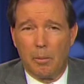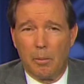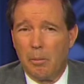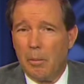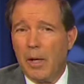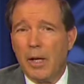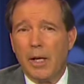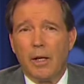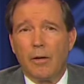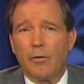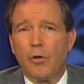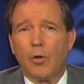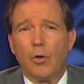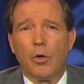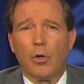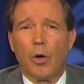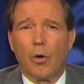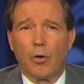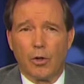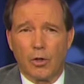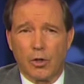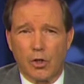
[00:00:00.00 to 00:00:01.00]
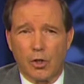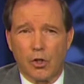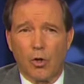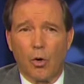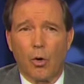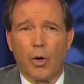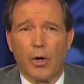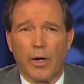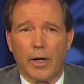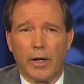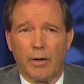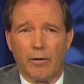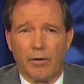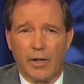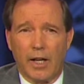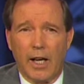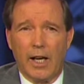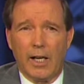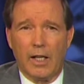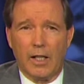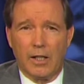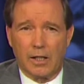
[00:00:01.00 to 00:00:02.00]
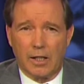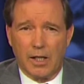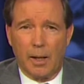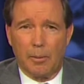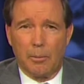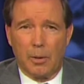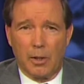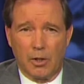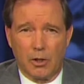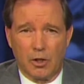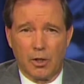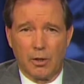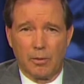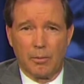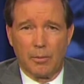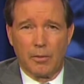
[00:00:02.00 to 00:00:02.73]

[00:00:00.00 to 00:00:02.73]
Many of you know the story of Katie Sepich,